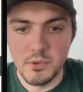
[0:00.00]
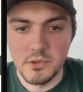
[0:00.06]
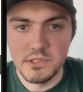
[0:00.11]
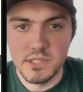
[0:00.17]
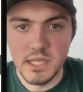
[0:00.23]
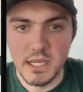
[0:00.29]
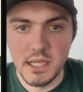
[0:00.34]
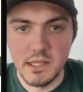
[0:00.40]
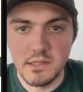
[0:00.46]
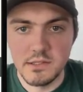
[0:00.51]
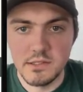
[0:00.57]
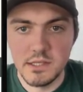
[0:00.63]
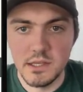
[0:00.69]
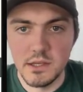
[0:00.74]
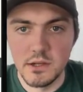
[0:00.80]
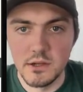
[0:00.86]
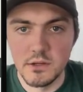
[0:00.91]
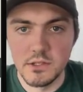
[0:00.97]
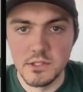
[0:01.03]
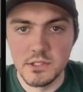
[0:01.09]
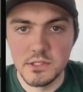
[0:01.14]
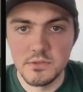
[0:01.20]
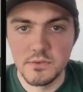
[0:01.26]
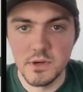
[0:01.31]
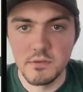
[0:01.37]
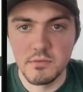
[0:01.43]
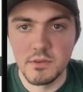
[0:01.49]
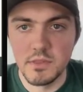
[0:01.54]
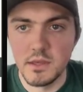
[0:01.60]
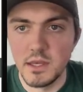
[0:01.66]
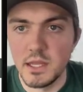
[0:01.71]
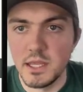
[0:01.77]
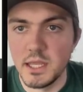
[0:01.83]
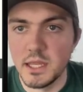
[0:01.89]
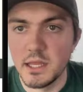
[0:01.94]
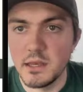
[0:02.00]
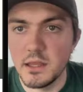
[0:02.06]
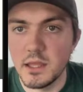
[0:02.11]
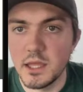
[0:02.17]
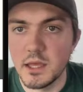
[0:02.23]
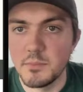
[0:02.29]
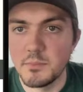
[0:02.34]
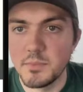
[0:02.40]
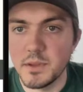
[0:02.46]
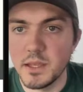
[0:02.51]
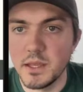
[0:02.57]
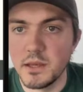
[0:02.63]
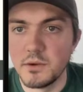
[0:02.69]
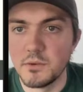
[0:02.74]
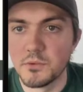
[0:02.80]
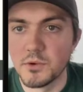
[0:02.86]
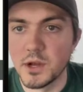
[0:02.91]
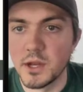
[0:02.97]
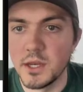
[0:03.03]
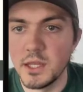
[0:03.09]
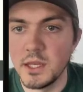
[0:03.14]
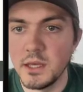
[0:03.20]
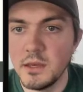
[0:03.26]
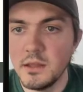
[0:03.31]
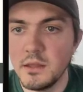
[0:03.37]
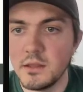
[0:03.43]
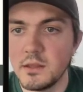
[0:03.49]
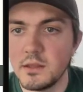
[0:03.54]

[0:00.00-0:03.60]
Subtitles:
seconds here just for everything to get up and running.